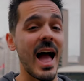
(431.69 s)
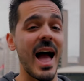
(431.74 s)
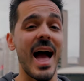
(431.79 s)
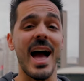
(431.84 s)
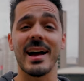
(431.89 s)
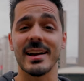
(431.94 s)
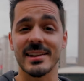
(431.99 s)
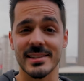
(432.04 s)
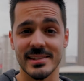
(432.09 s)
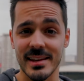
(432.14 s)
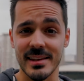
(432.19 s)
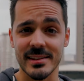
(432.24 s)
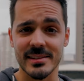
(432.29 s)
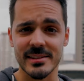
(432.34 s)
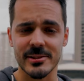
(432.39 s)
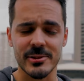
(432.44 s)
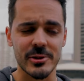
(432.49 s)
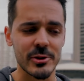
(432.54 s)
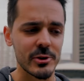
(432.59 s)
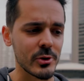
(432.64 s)

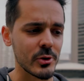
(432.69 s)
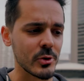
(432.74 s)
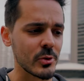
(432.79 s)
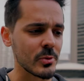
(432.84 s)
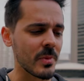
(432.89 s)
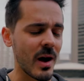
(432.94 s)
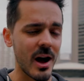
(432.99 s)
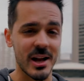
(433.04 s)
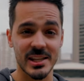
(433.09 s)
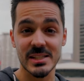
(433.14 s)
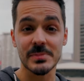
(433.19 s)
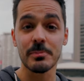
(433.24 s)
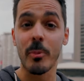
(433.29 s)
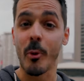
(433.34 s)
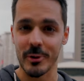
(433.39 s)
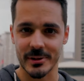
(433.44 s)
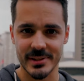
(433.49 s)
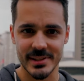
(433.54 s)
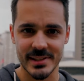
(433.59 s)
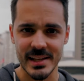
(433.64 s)
access to a
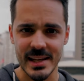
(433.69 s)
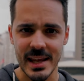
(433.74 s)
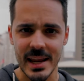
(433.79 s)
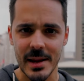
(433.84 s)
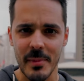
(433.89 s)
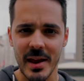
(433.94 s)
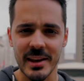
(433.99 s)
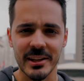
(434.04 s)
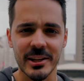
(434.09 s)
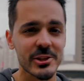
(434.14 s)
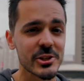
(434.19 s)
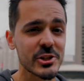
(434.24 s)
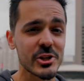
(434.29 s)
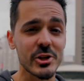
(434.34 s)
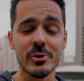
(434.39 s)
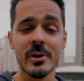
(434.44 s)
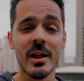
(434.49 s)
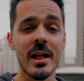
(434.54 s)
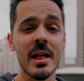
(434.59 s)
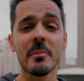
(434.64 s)
sports team and can
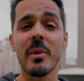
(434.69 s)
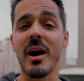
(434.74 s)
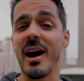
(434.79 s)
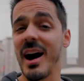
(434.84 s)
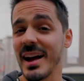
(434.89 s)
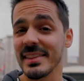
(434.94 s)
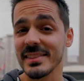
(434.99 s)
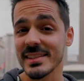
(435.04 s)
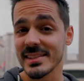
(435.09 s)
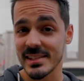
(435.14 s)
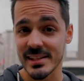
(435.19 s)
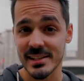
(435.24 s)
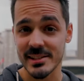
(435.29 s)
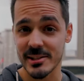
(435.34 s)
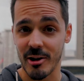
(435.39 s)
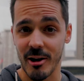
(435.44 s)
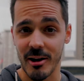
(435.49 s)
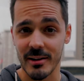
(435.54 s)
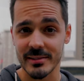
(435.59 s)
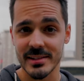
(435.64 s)
shoot behind the scenes
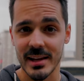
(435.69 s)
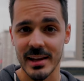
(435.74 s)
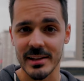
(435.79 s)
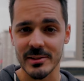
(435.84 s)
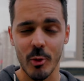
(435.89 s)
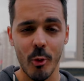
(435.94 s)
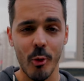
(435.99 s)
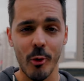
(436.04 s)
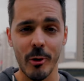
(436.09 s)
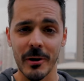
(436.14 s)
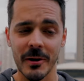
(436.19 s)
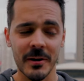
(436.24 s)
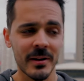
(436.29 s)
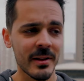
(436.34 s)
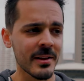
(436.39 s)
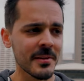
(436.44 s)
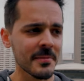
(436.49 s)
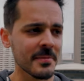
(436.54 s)
content, or